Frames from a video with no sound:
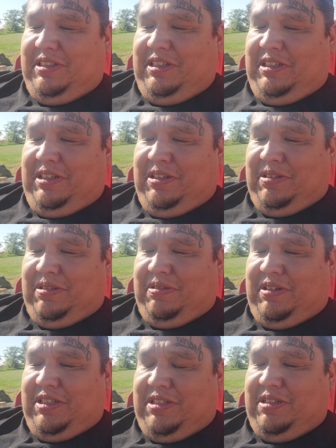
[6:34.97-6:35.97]
and you know
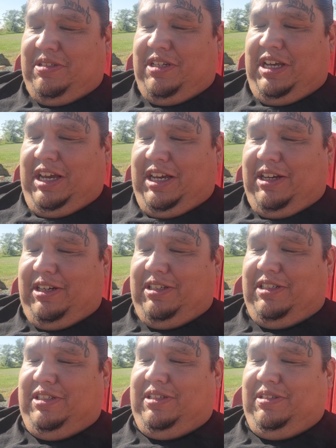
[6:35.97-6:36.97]
because there's
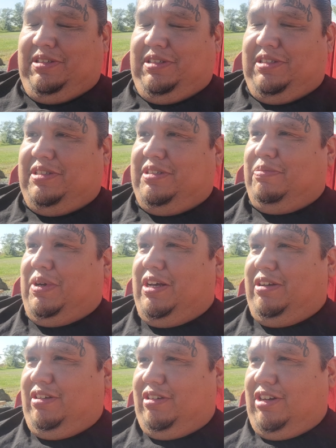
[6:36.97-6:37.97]
gangish, there's
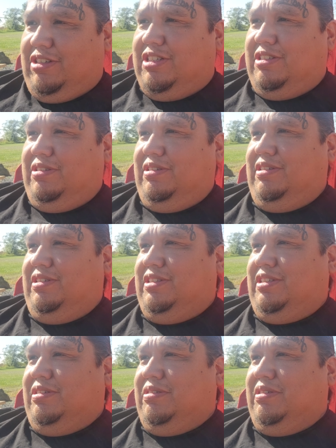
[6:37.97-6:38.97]
Ma Hustler,
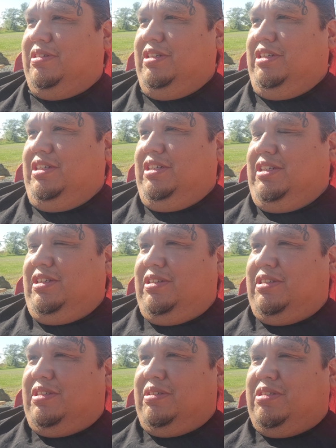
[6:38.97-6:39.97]
there's the
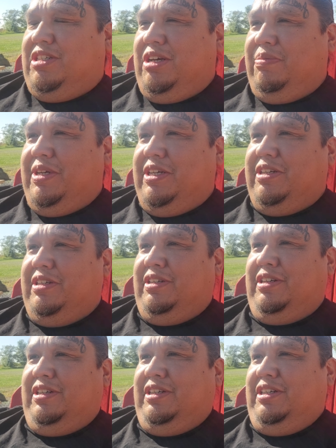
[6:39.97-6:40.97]
there's a Timmy,
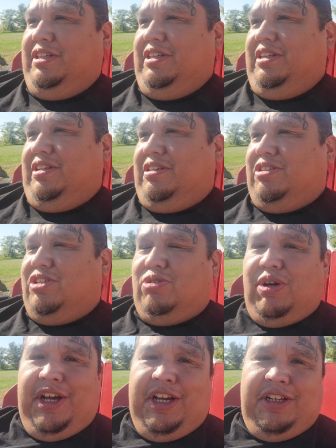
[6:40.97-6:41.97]
there's
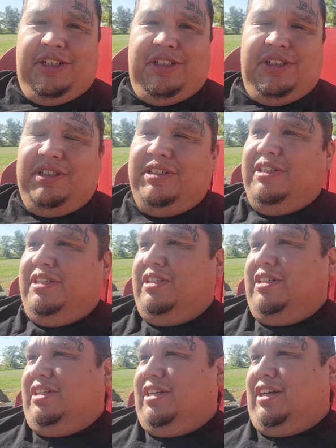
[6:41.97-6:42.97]
Strange,
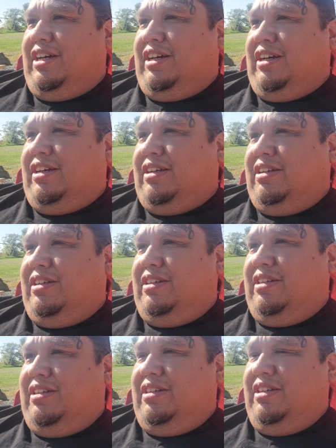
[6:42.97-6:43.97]
uh,
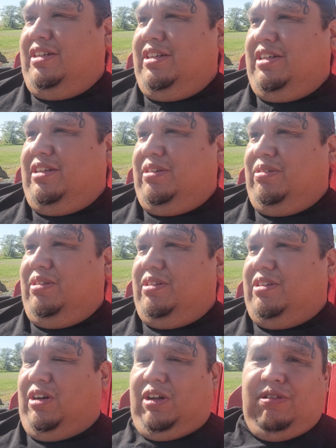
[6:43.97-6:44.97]
you know the
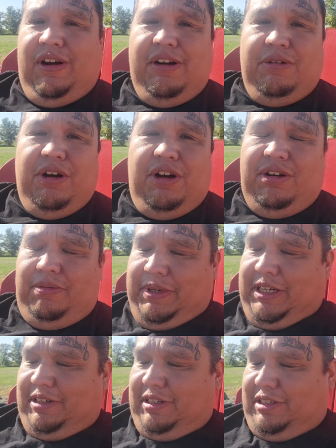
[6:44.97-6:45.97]
Colorado car
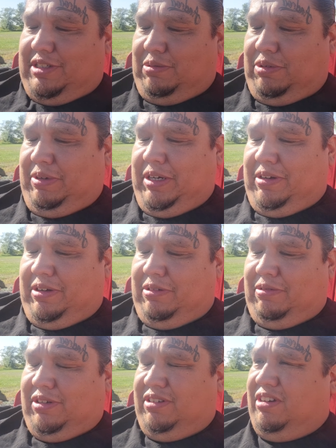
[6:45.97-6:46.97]
man. That's what we are.
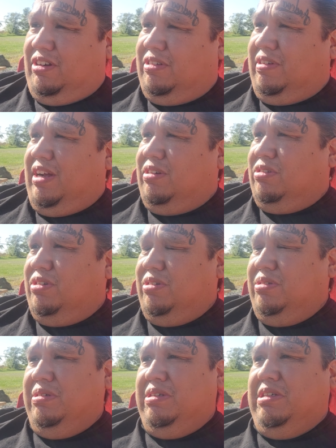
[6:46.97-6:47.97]
We're a Colorado
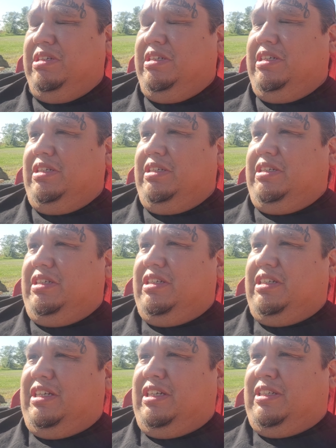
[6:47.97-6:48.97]
crew,
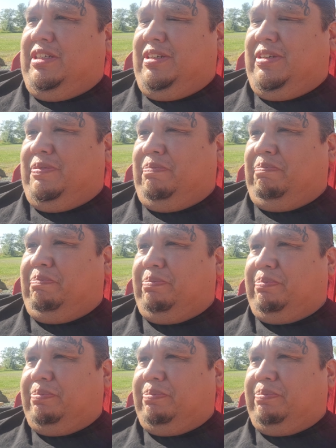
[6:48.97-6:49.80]
and um,